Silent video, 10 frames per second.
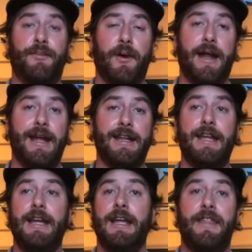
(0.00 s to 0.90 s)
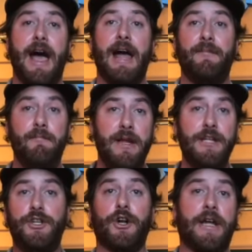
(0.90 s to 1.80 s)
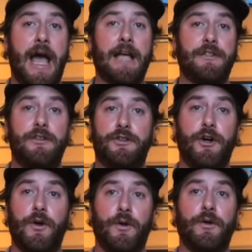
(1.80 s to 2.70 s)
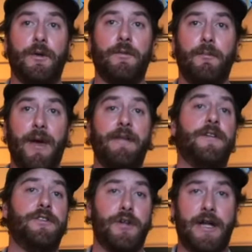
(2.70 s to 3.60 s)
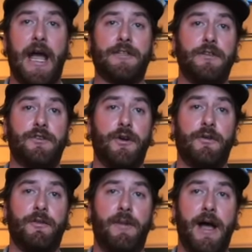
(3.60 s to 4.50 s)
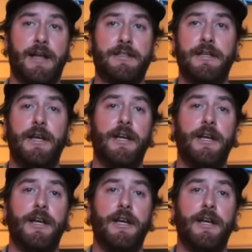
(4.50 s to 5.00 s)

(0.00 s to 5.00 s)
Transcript: the brand that meets your casting stroke or benefits your casting stroke the best.